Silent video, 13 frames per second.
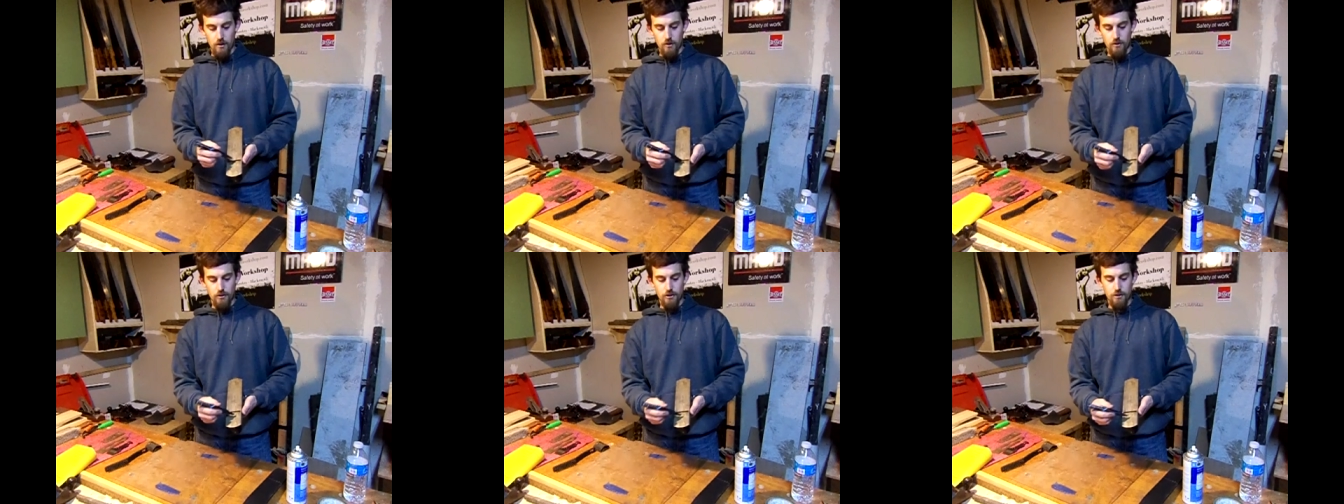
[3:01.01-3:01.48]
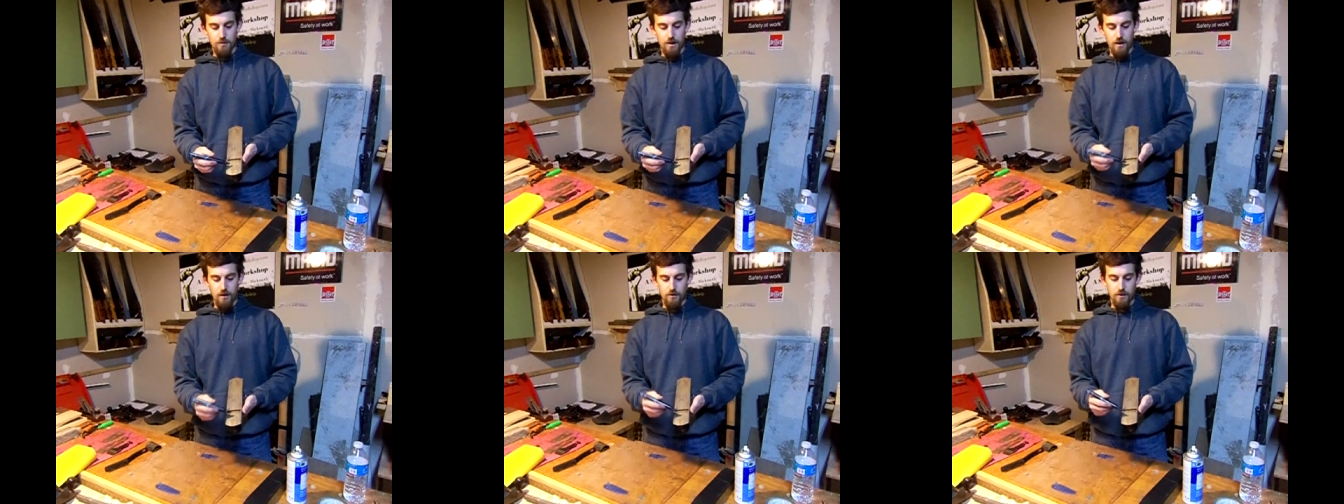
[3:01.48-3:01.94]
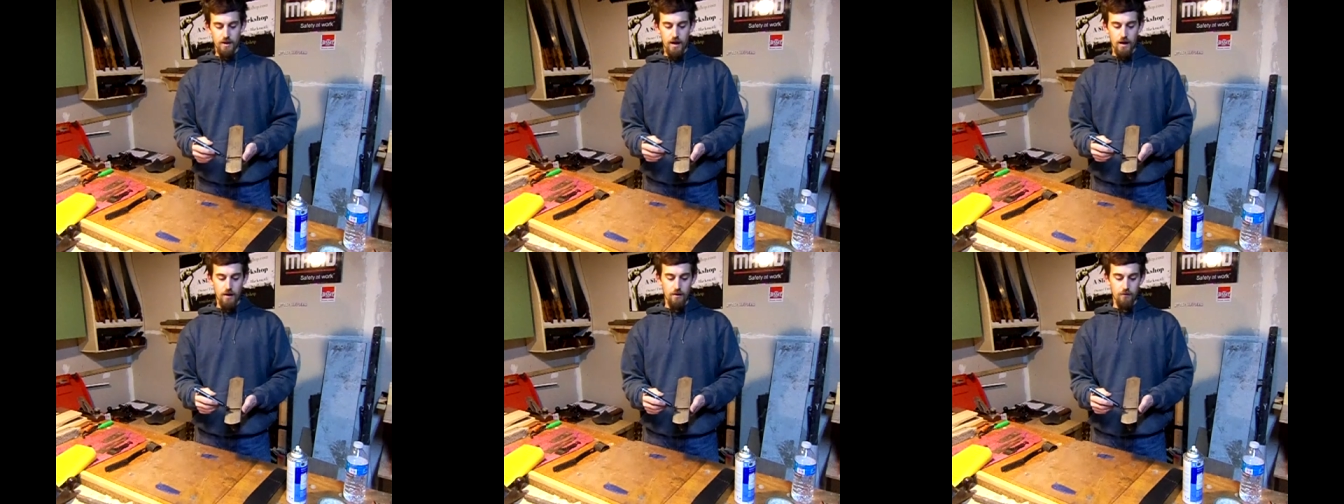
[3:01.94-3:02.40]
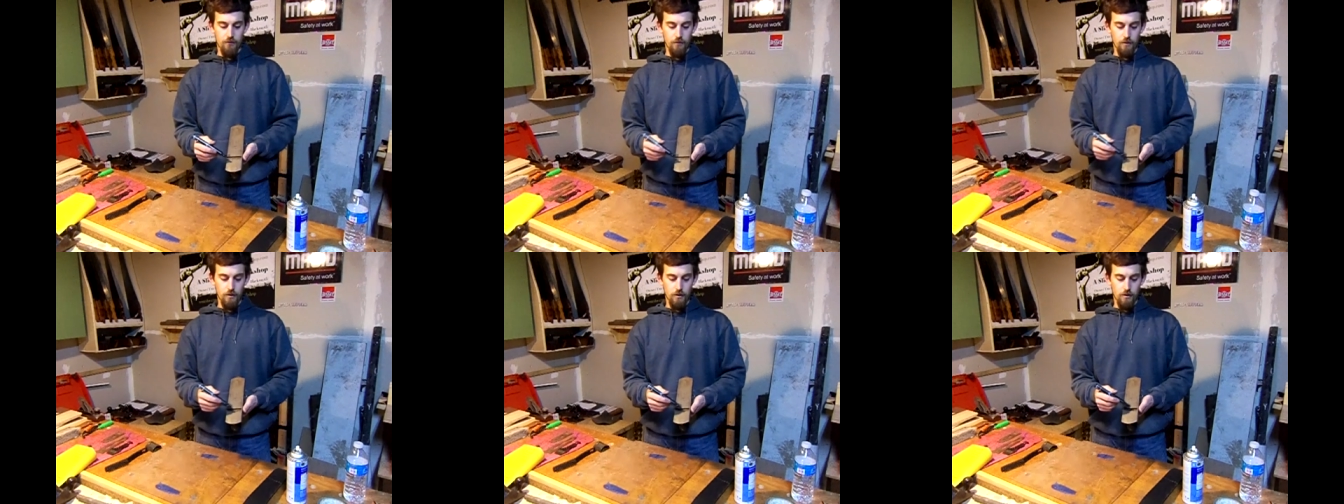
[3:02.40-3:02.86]
you should be able to have
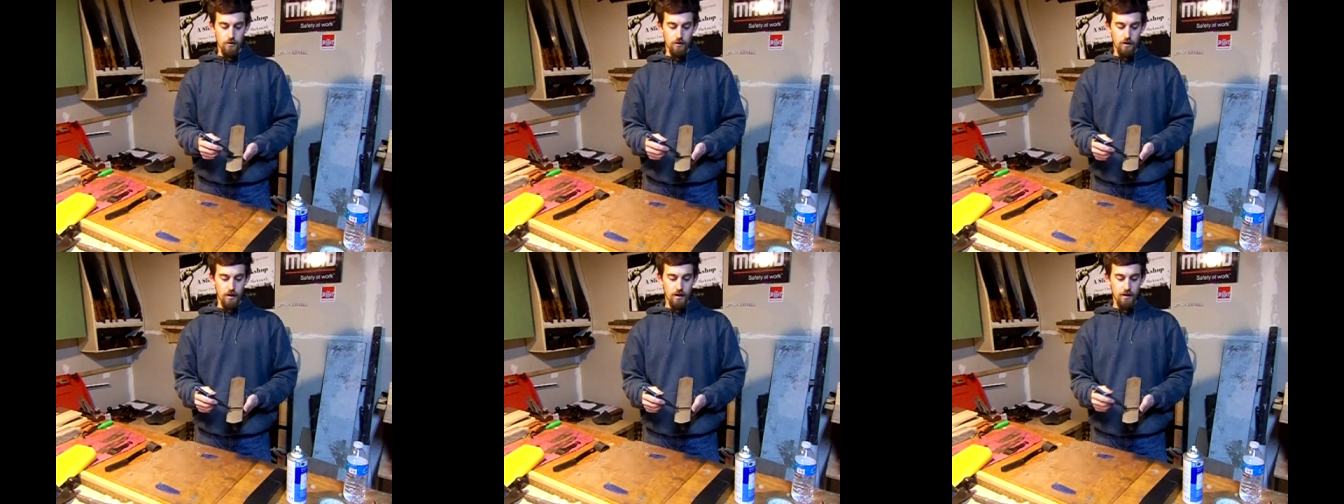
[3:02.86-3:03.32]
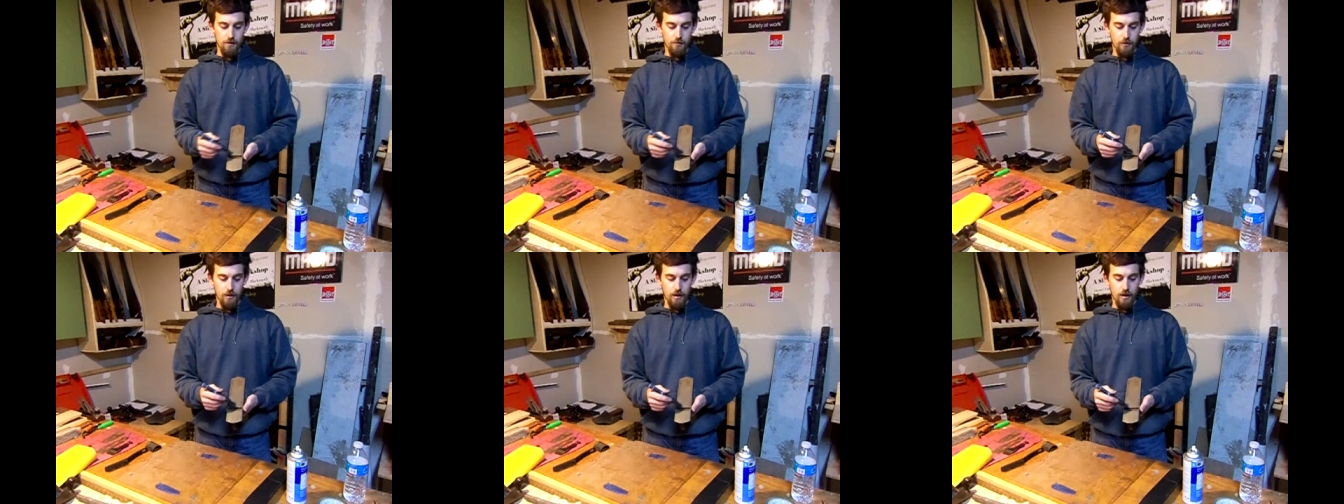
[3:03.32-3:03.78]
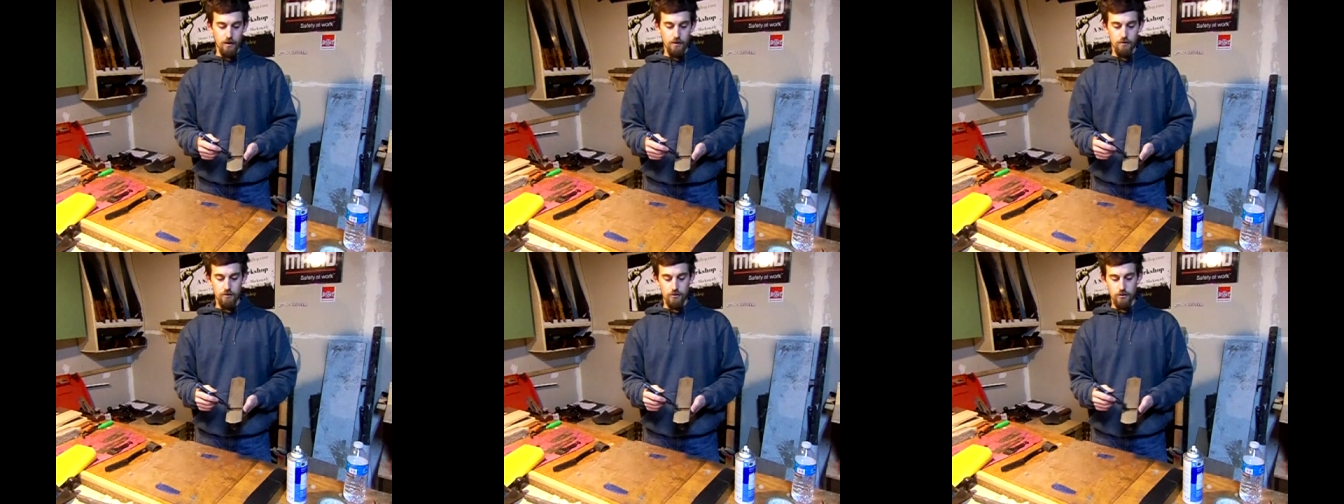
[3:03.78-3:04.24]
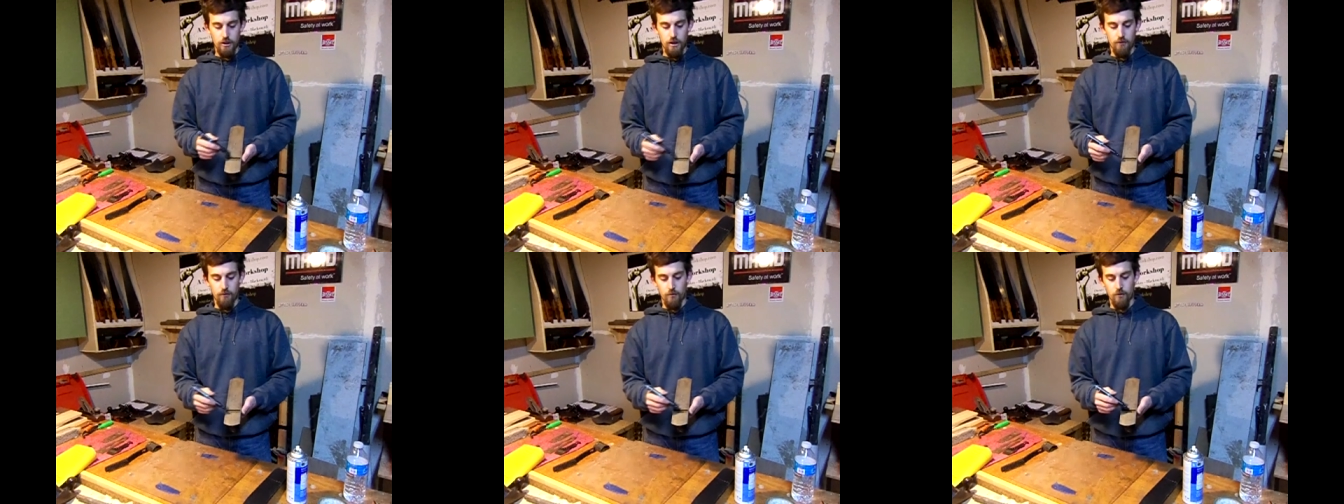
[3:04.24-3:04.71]
your hand plane
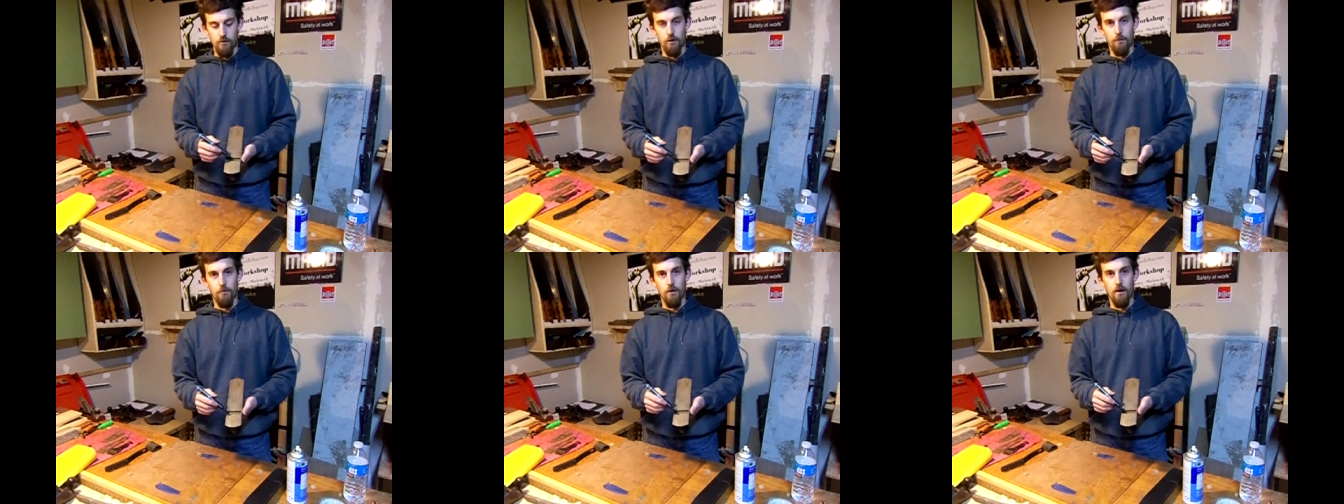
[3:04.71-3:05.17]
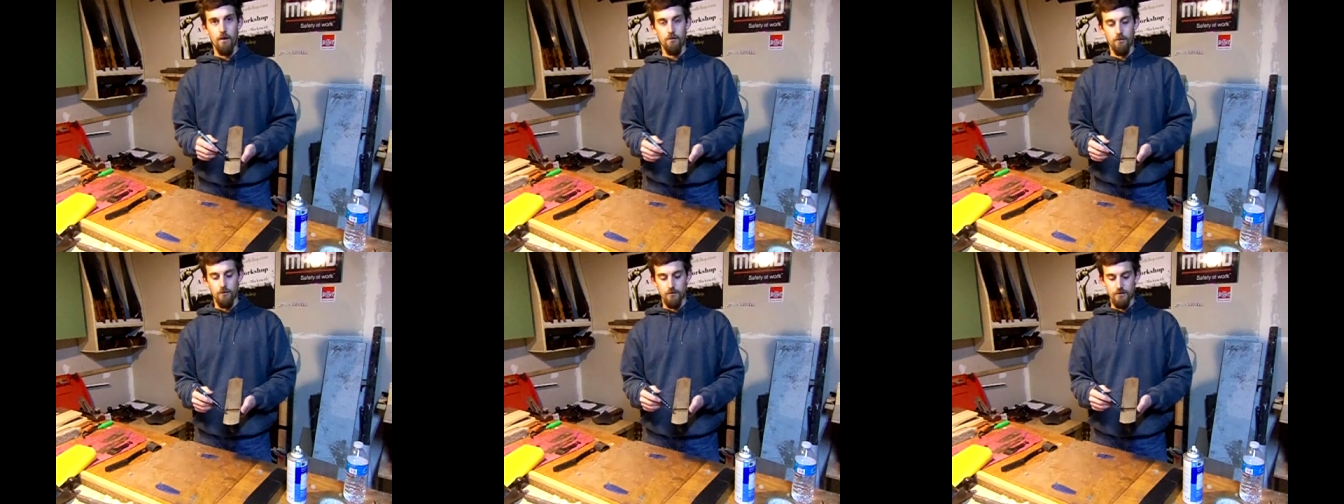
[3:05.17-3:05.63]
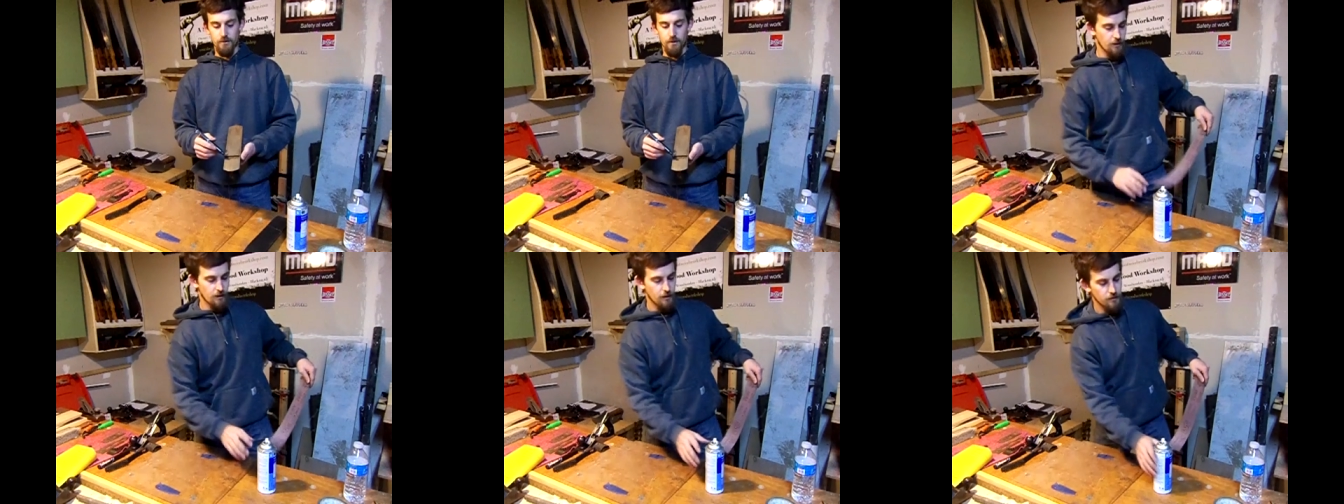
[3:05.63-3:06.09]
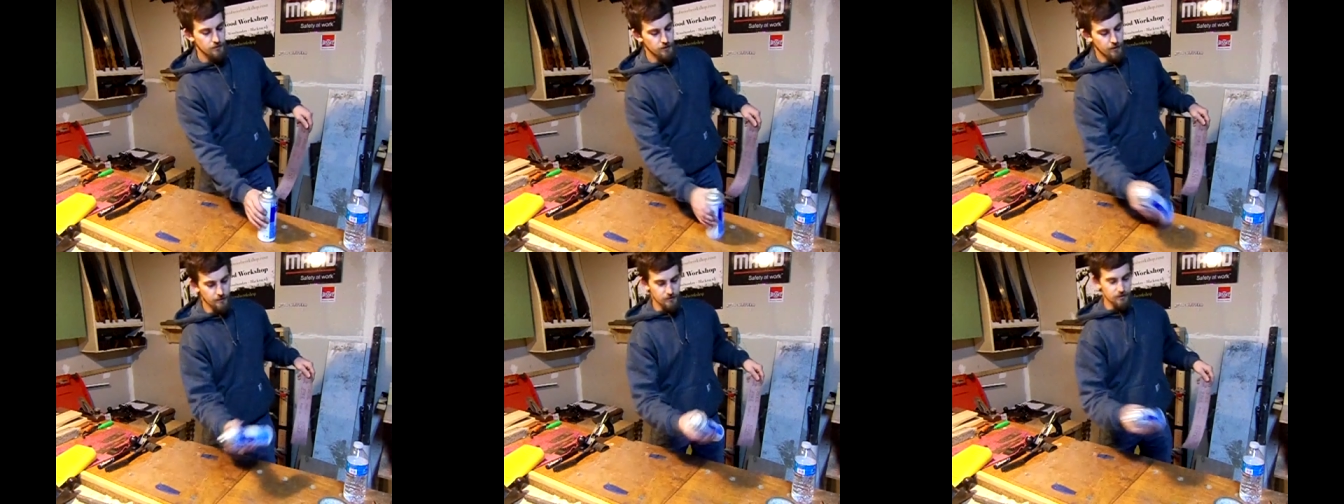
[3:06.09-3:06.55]
shaving with no problems.
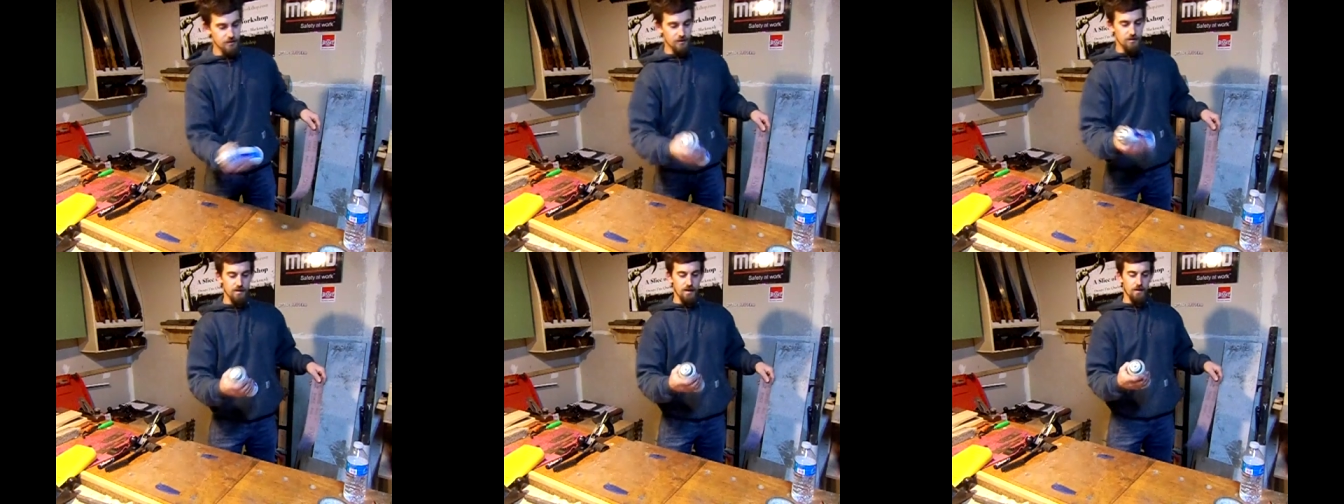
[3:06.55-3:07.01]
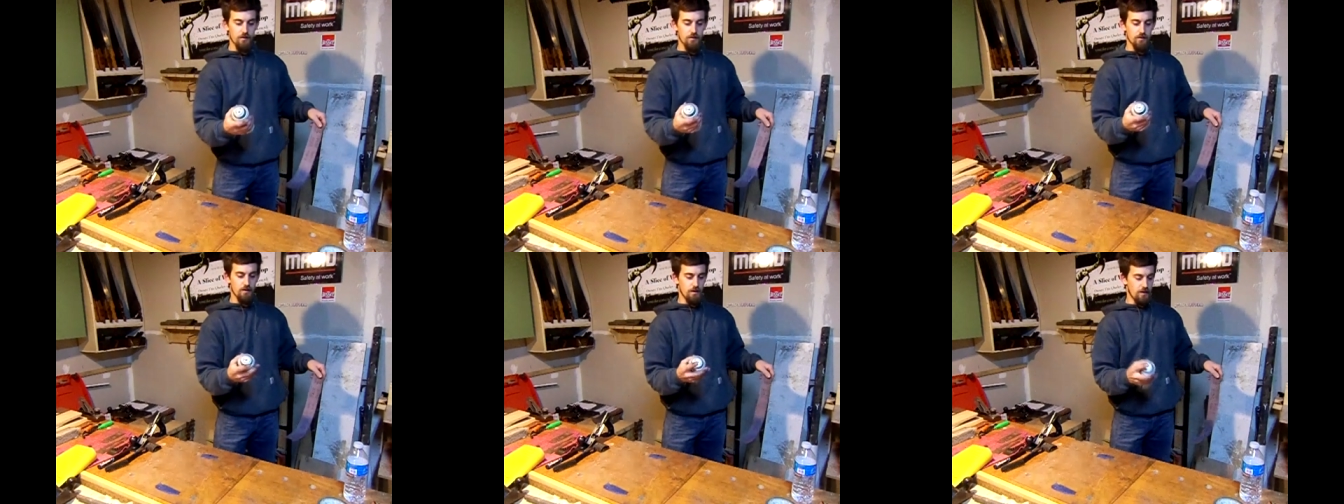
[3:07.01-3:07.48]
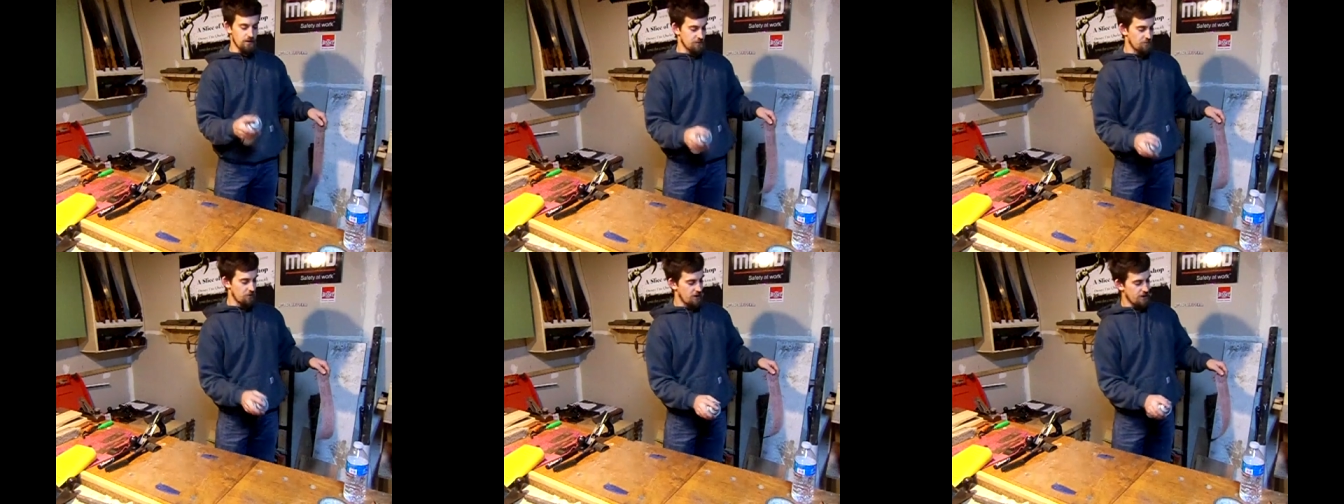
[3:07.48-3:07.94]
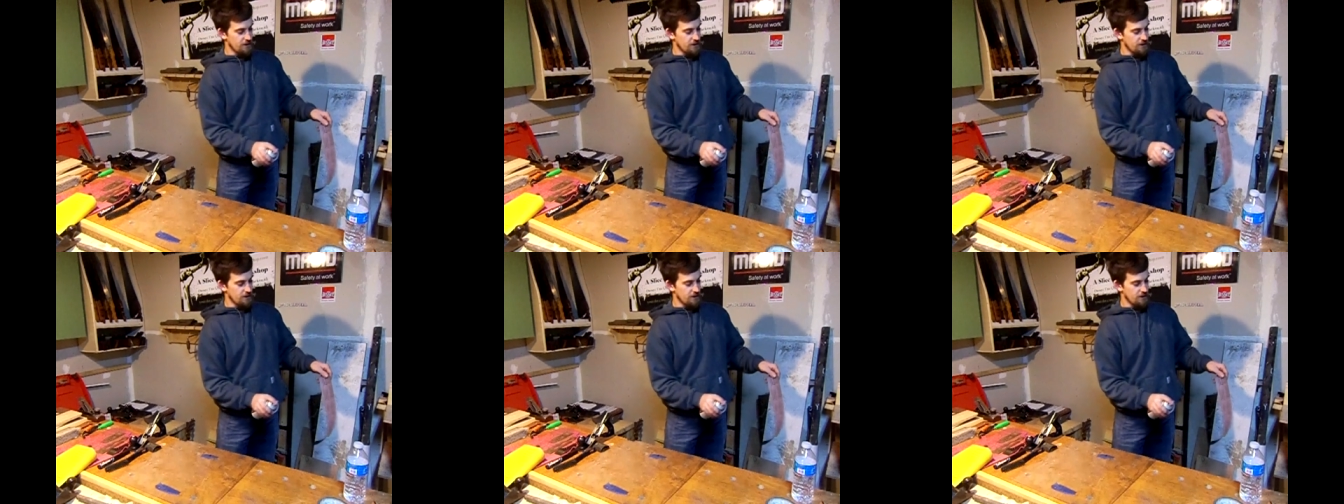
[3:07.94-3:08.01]
So I'm just going to take the spray